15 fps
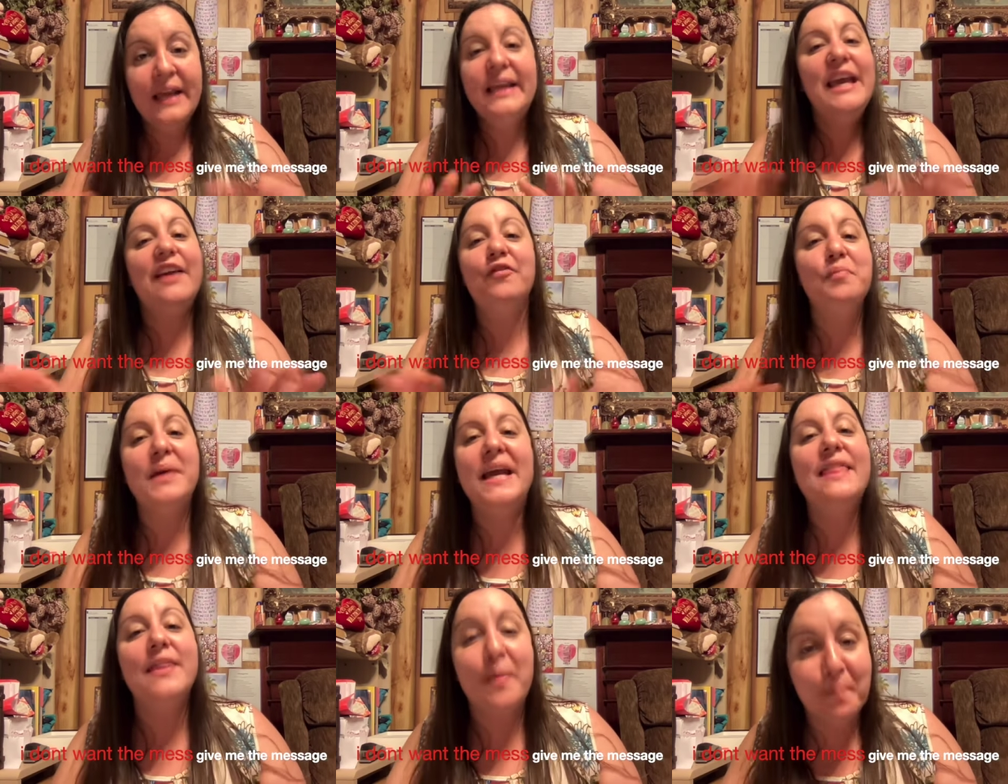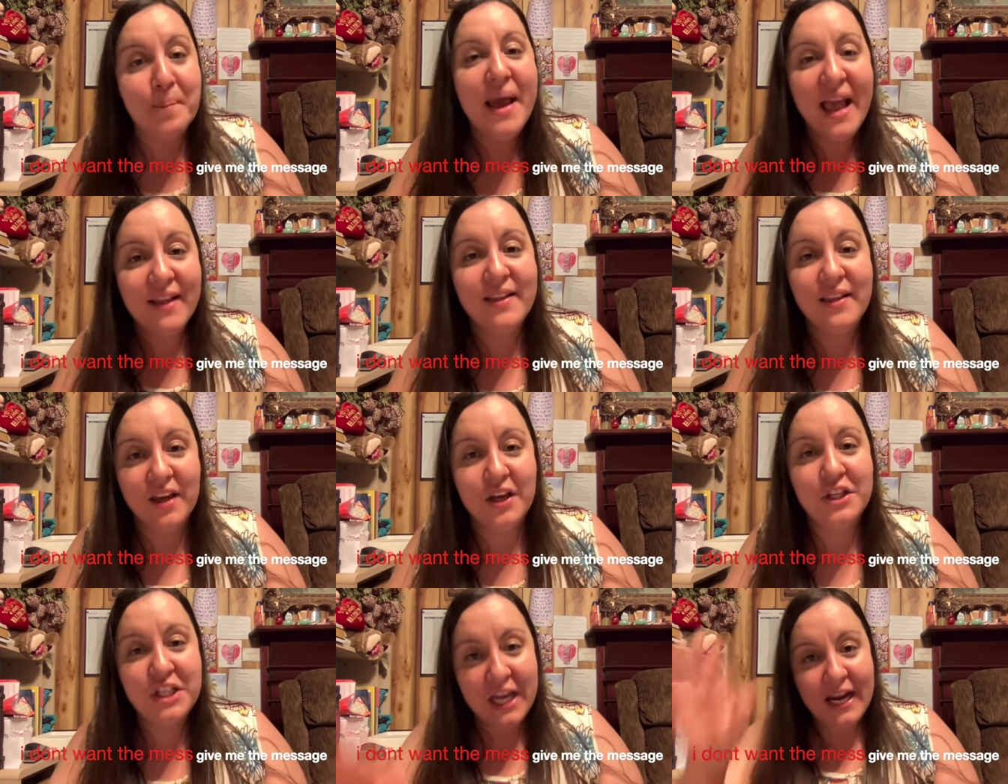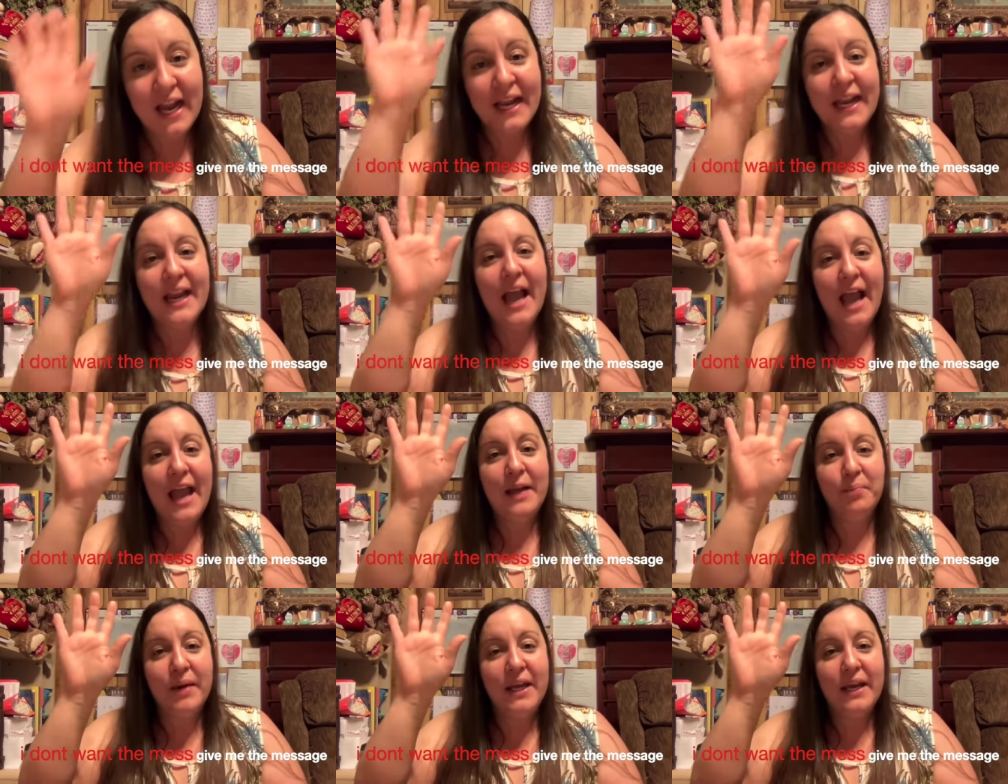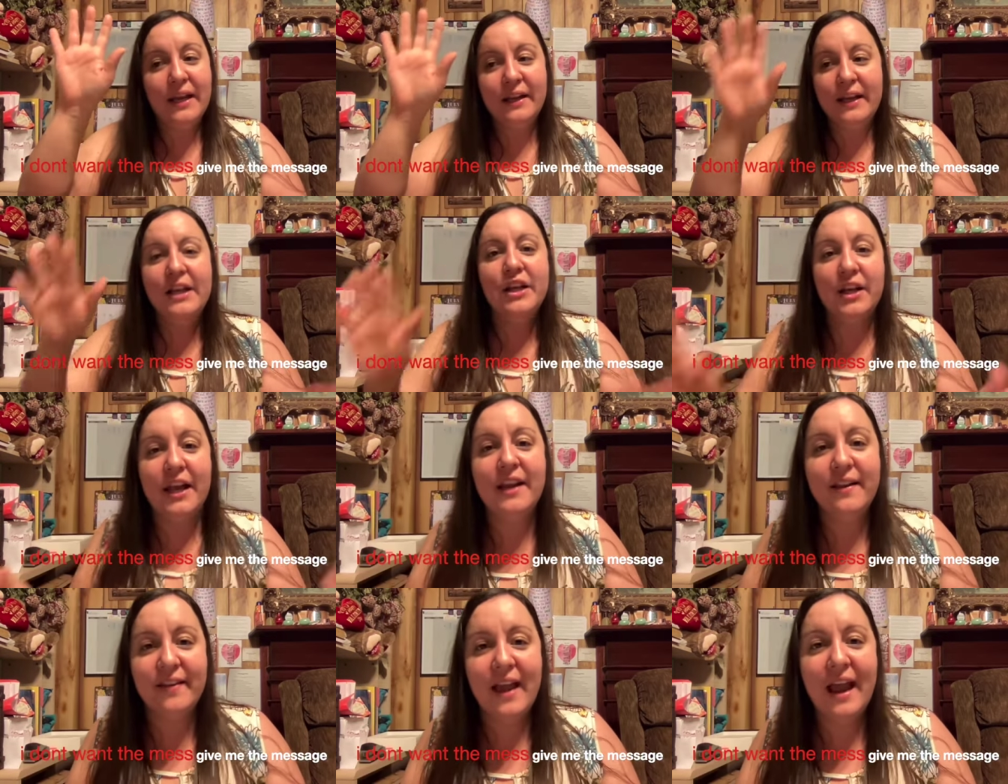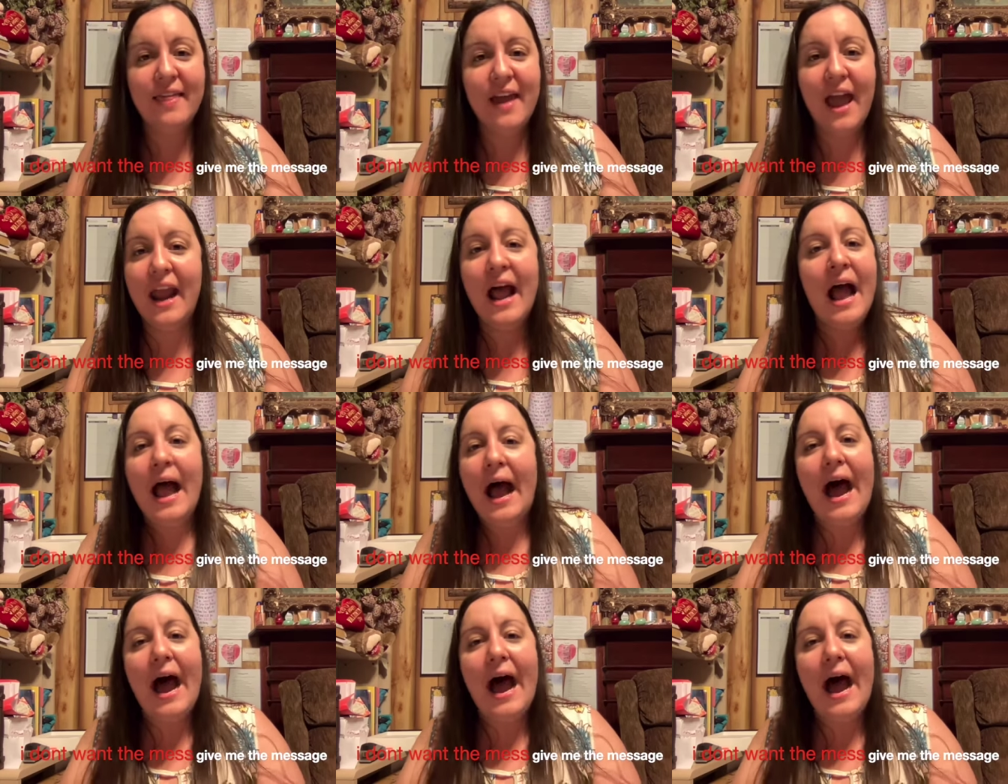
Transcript: Give me the message. Can I get an amen? Can you can you say that?